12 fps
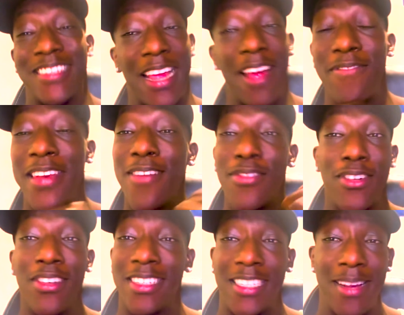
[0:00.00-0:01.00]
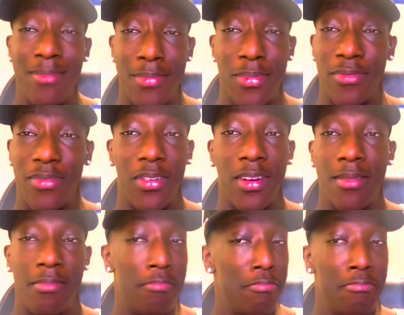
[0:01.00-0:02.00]
I've never cooked salmon before.
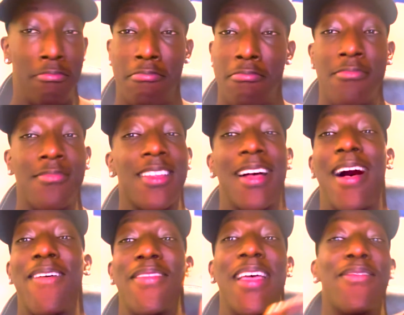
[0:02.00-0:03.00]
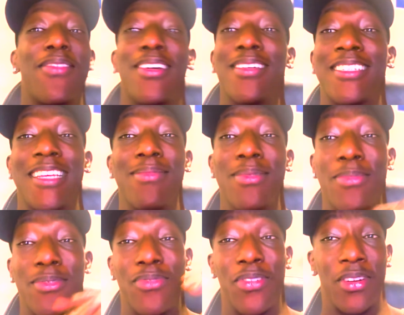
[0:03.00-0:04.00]
I've never cooked salmon
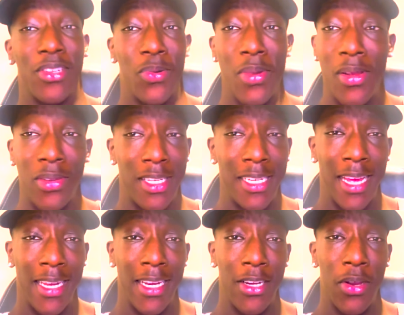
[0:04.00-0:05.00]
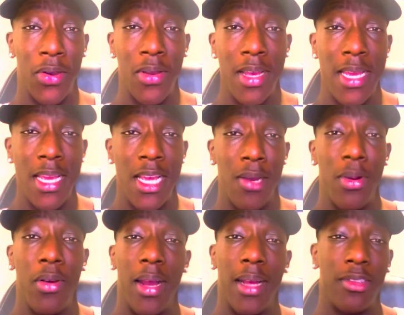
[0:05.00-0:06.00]
before. So, we're going to see how that go. We're
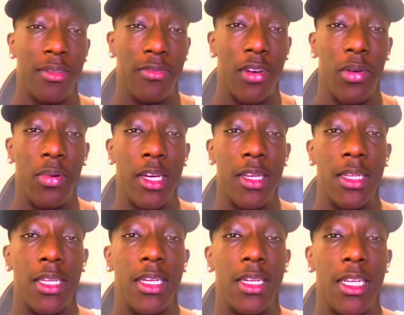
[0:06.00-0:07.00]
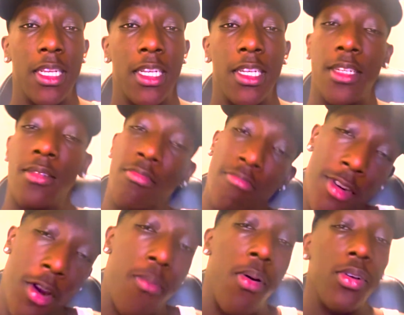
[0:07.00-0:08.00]
going to have some fun with it. And then, we're
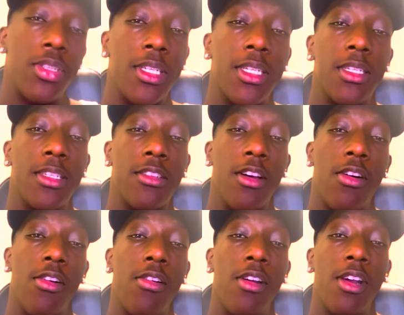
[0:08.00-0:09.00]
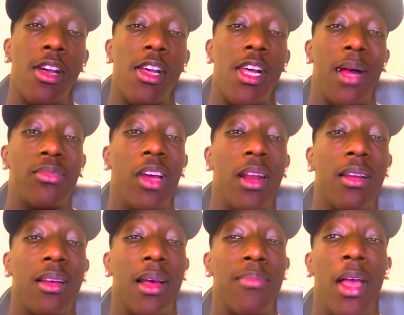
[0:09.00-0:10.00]
going to post it. So, I'm trying
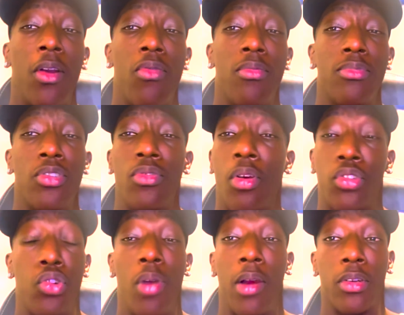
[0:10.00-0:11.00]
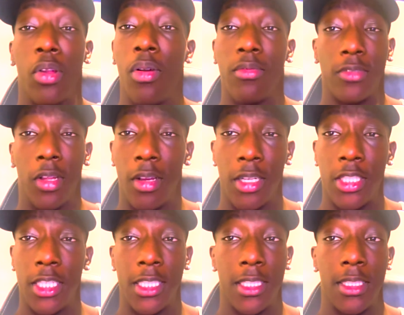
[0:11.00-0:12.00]
to... I'm not going to do no two-hour-long vlogs
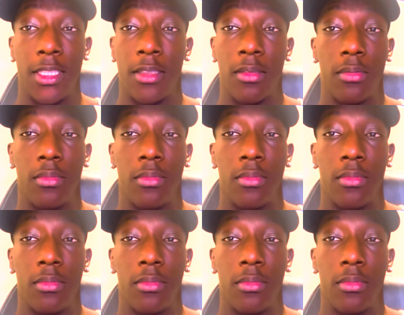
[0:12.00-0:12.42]
yet because